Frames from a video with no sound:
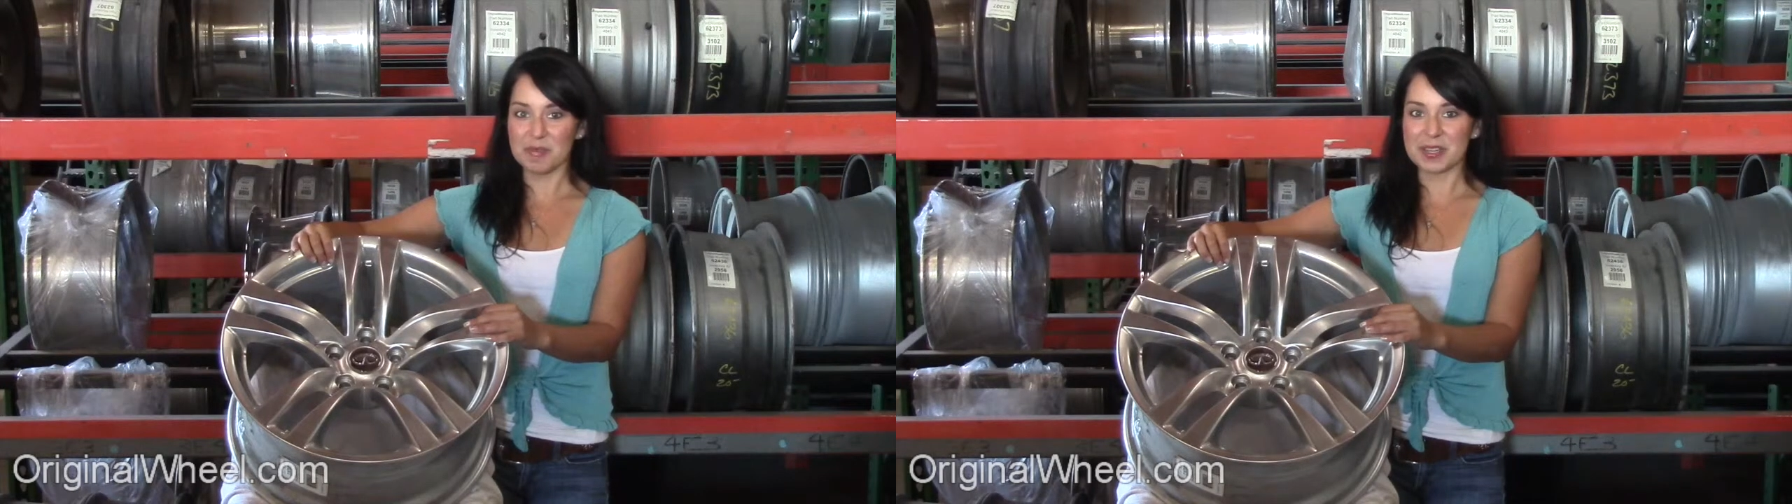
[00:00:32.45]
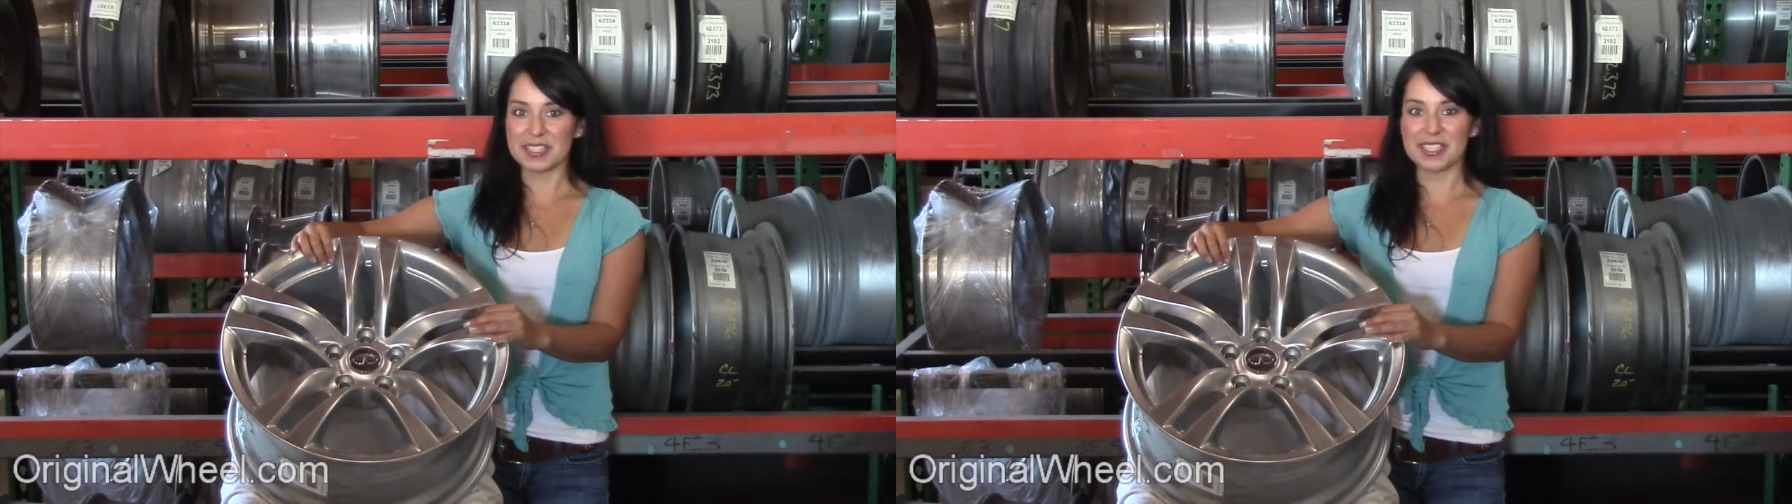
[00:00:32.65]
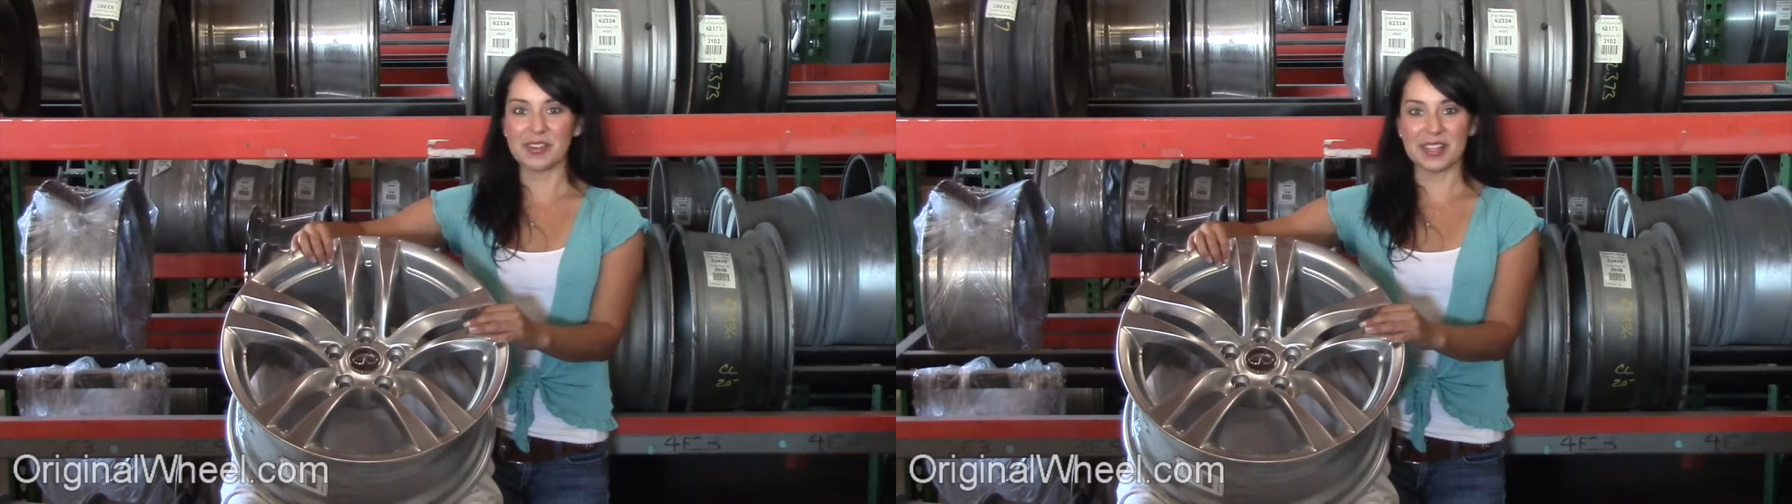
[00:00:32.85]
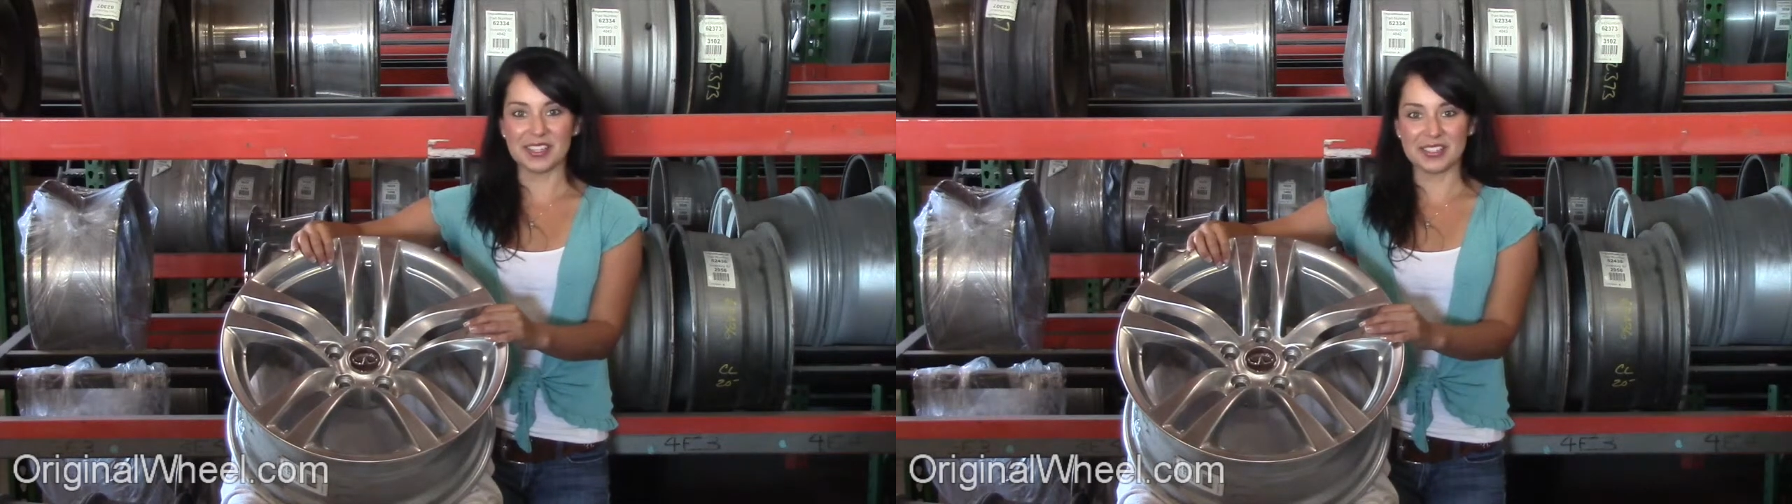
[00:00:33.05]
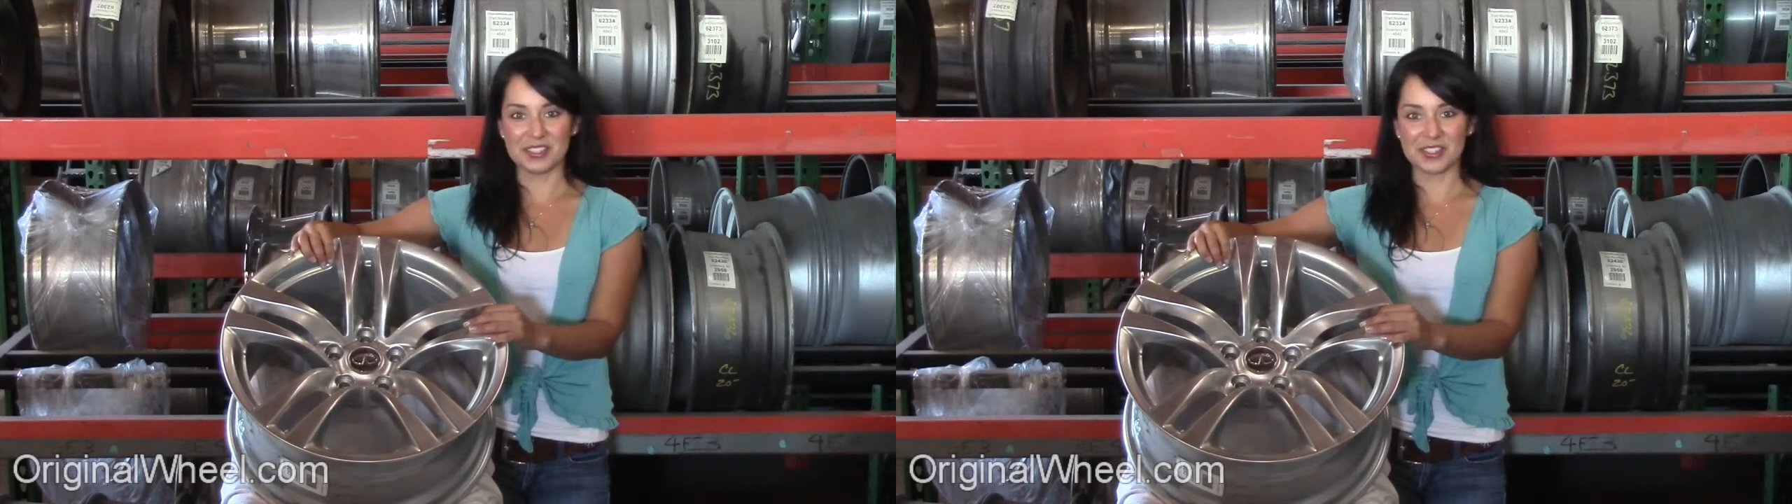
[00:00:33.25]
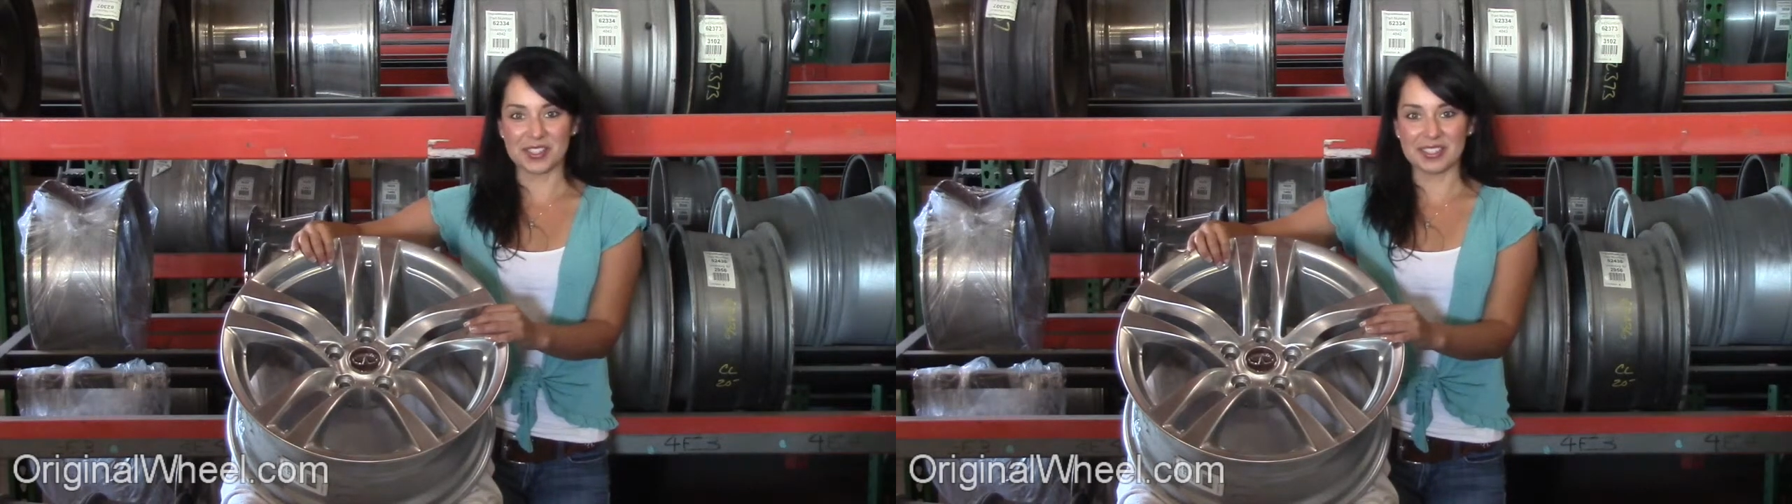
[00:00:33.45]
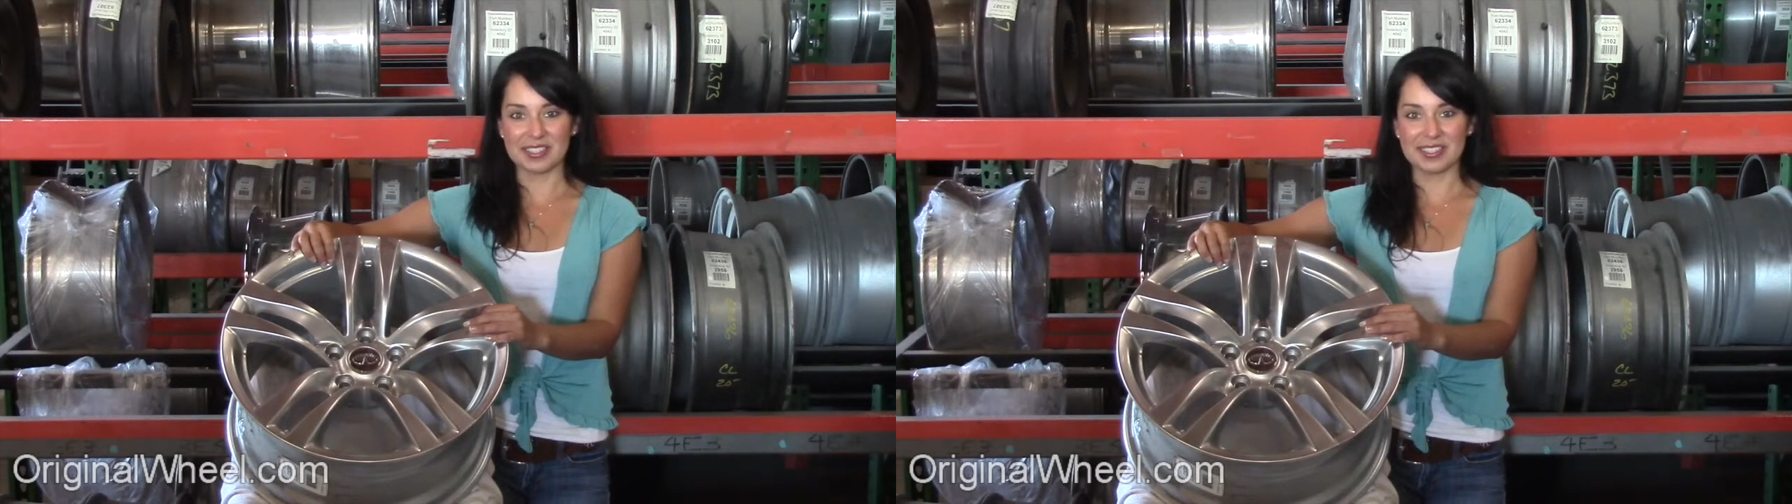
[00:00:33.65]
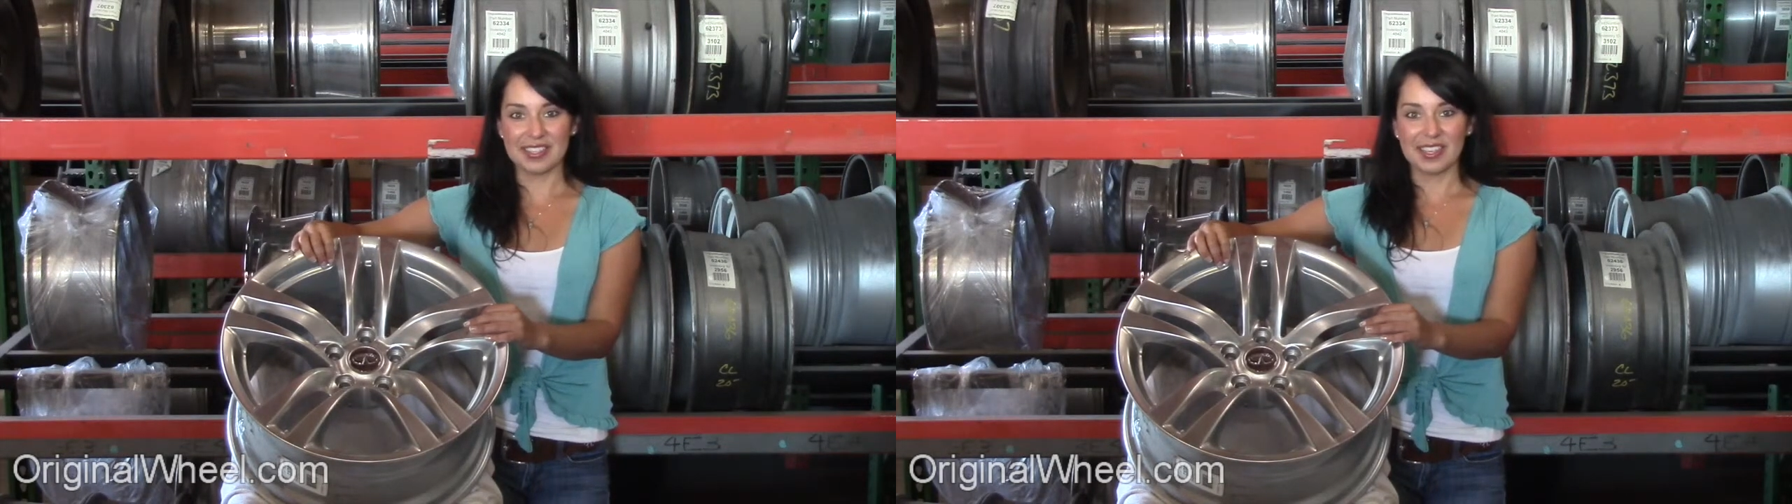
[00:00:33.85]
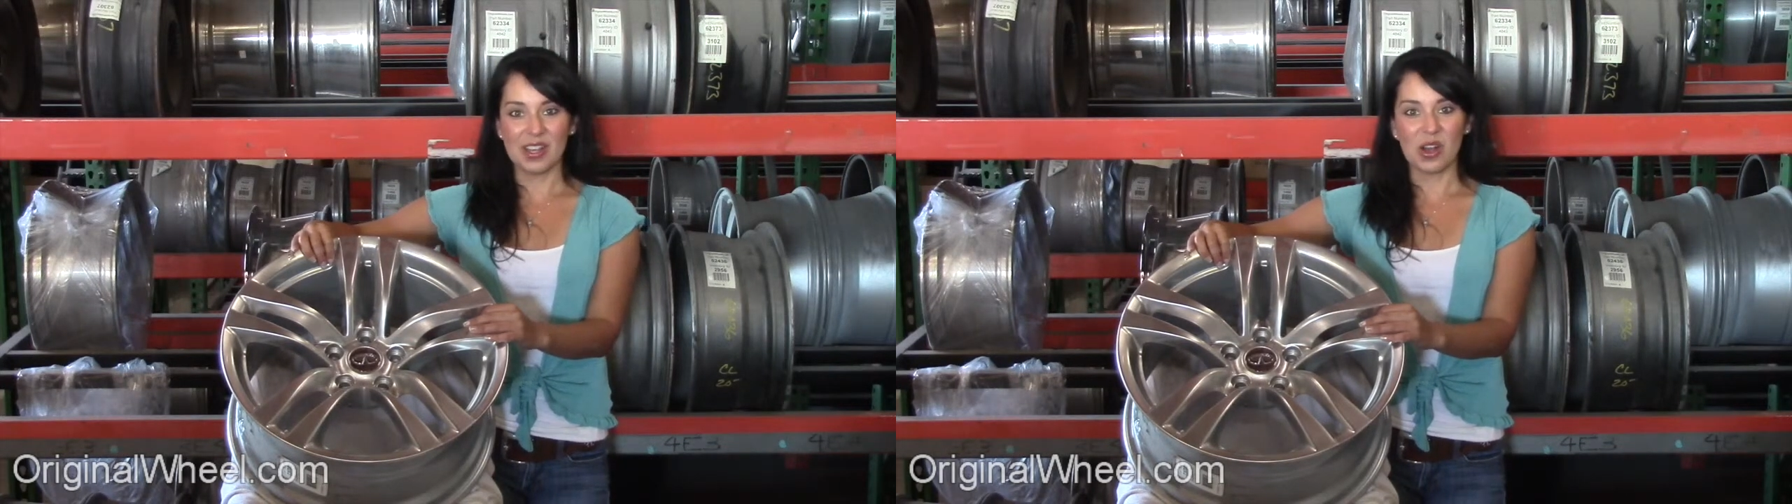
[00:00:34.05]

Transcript: but it's in great condition.